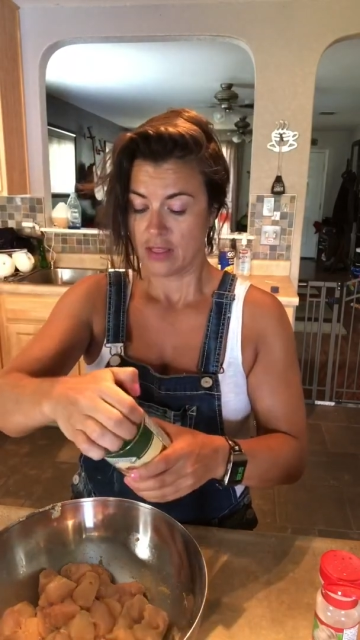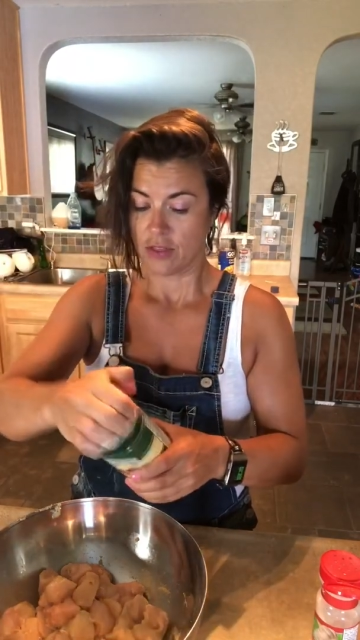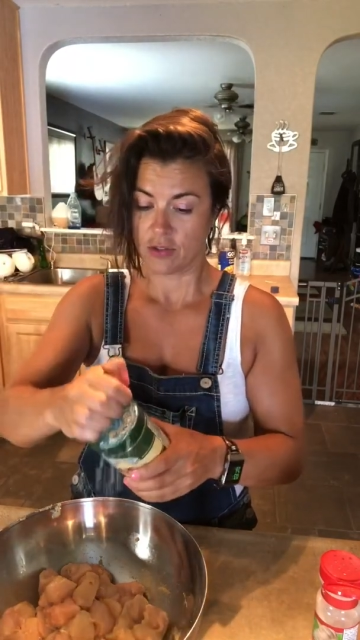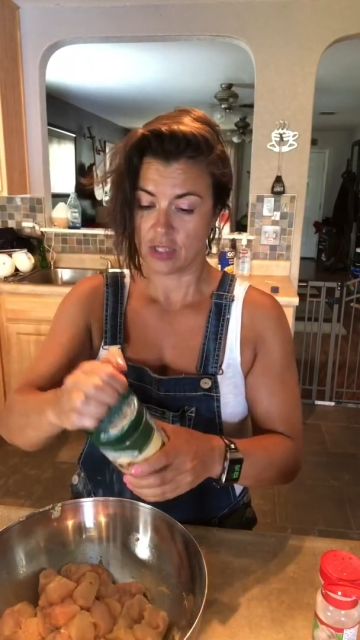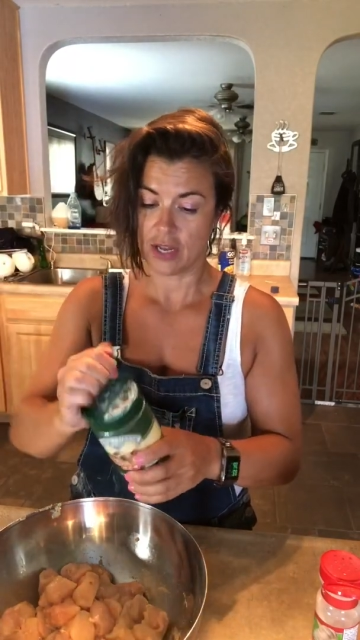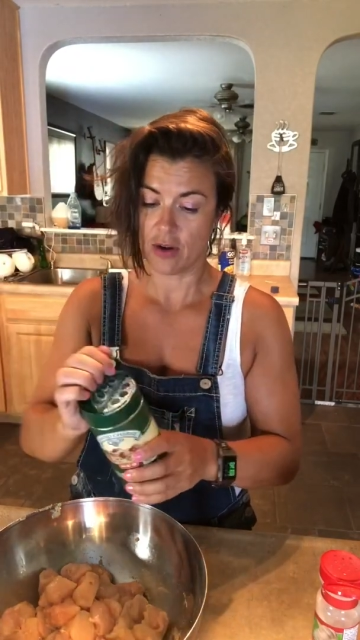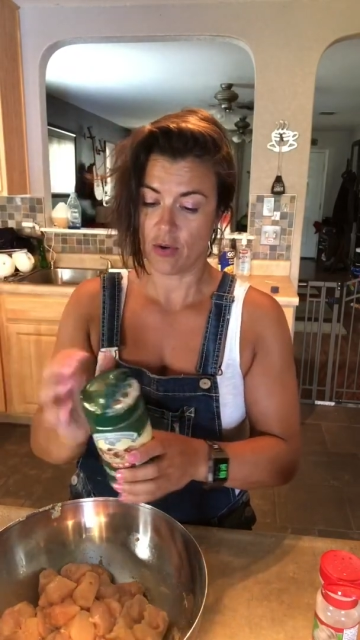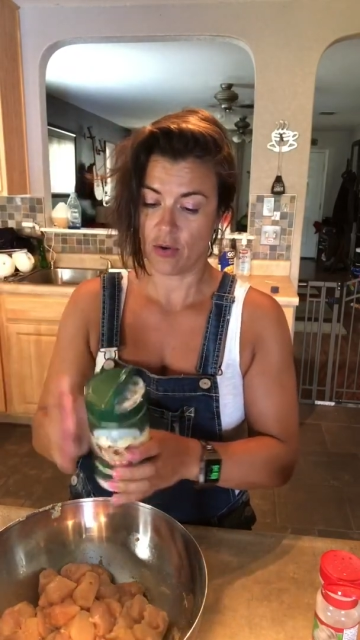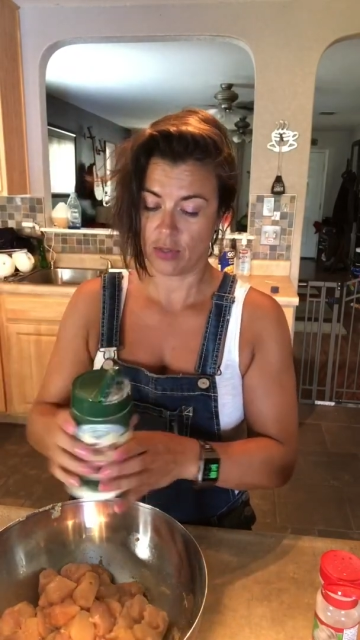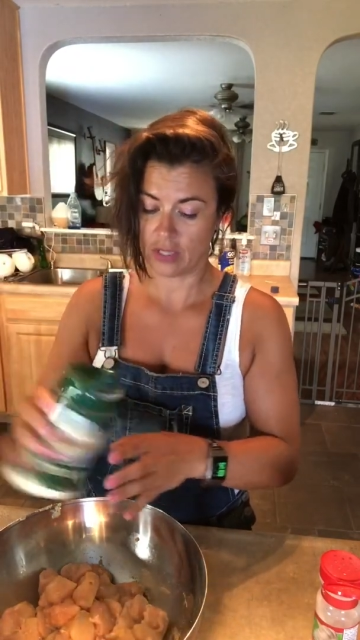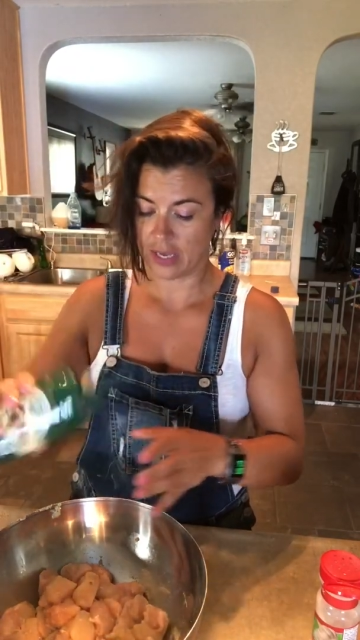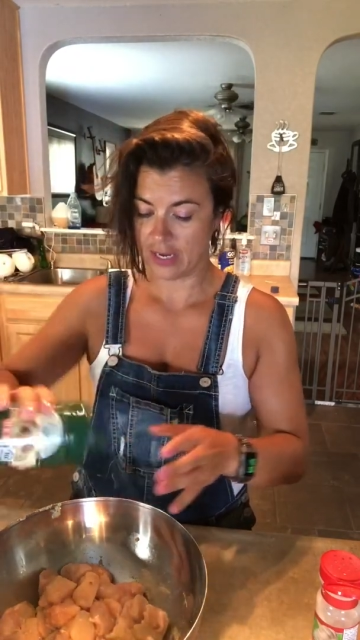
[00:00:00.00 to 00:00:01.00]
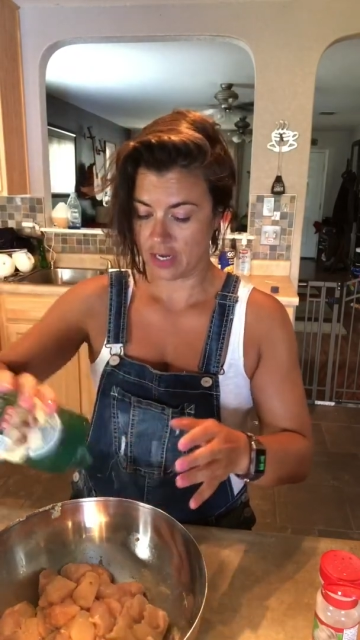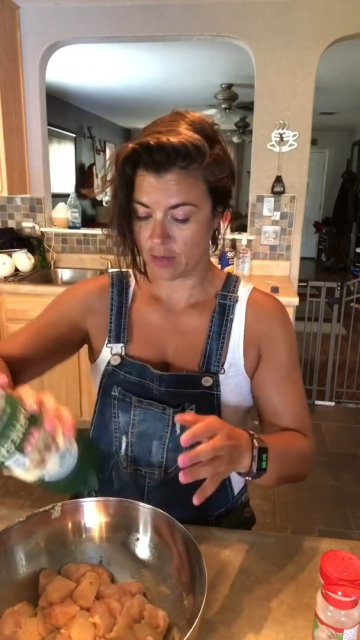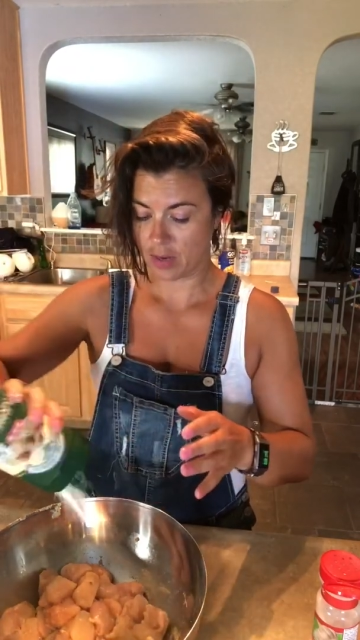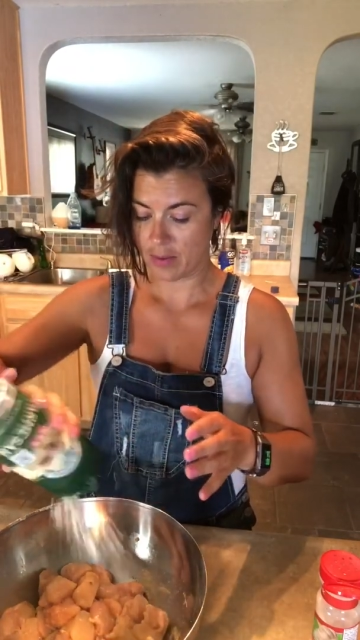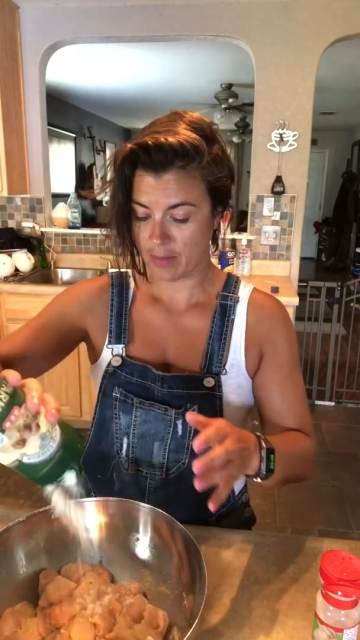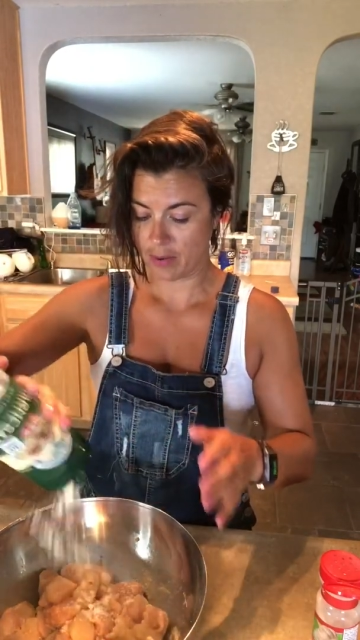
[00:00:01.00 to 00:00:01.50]
There's not a whole lot in here,
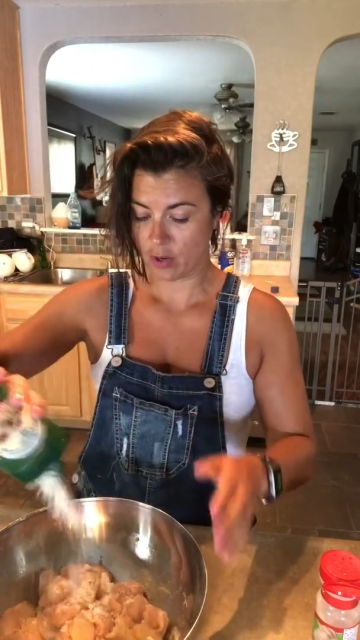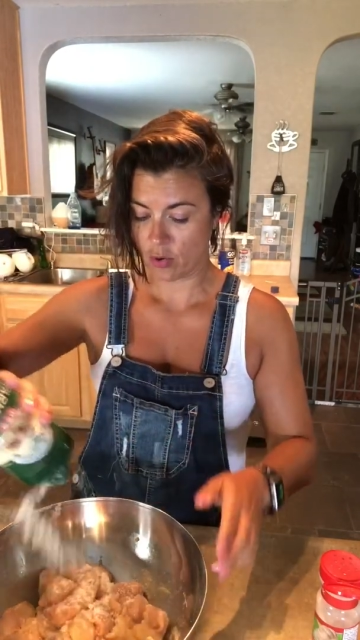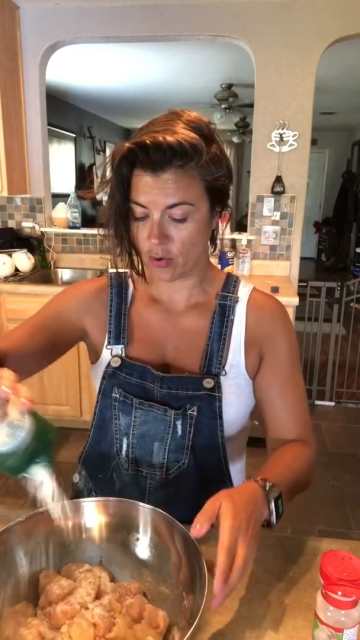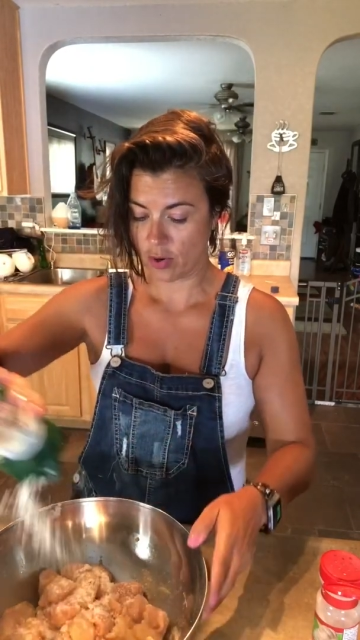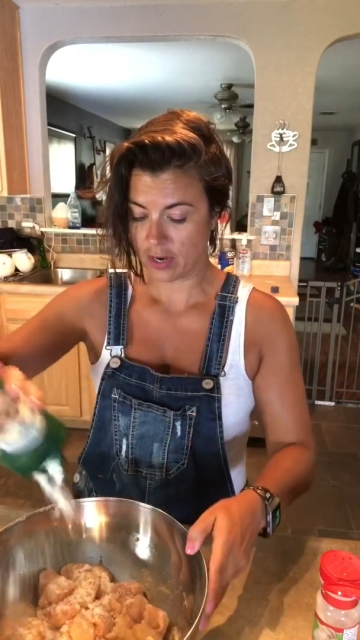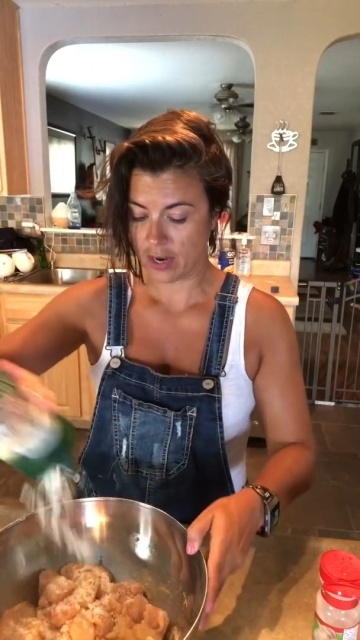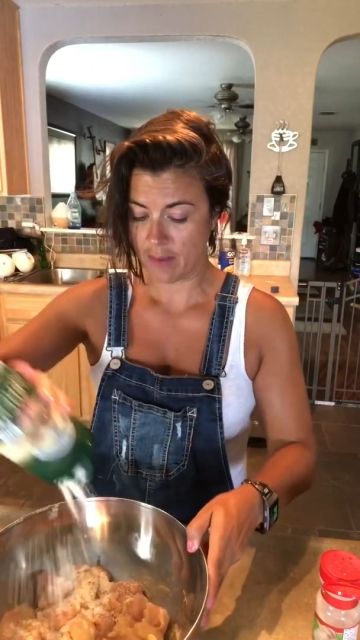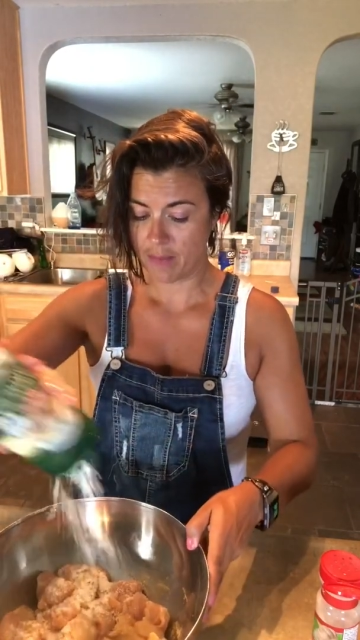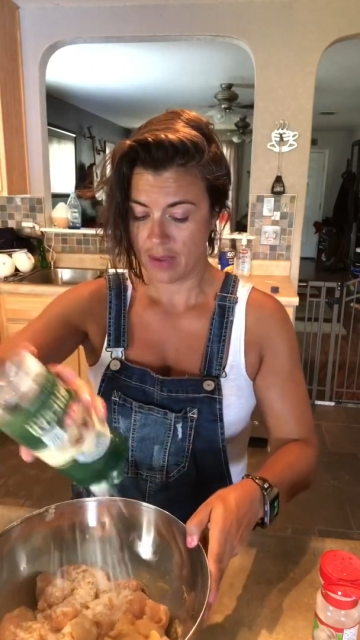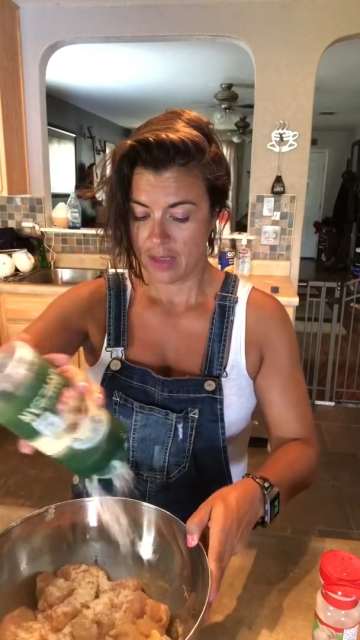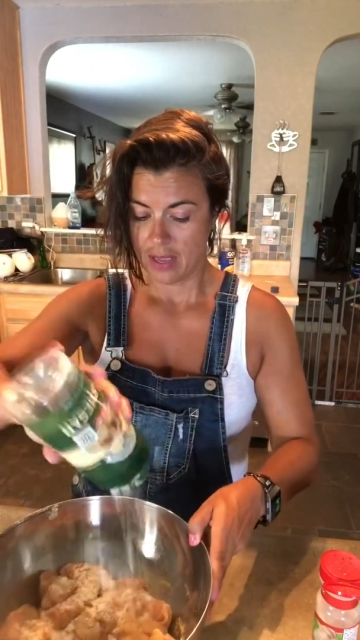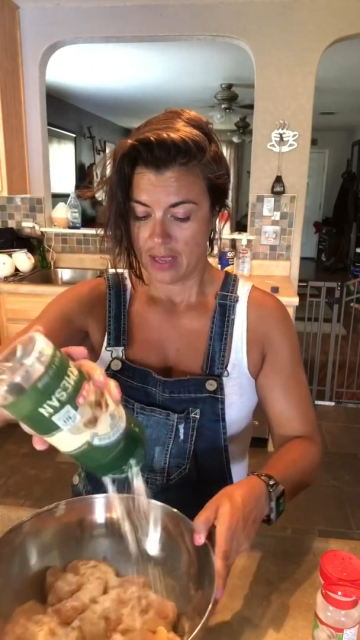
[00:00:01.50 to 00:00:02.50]
probably about a 1/4 cup.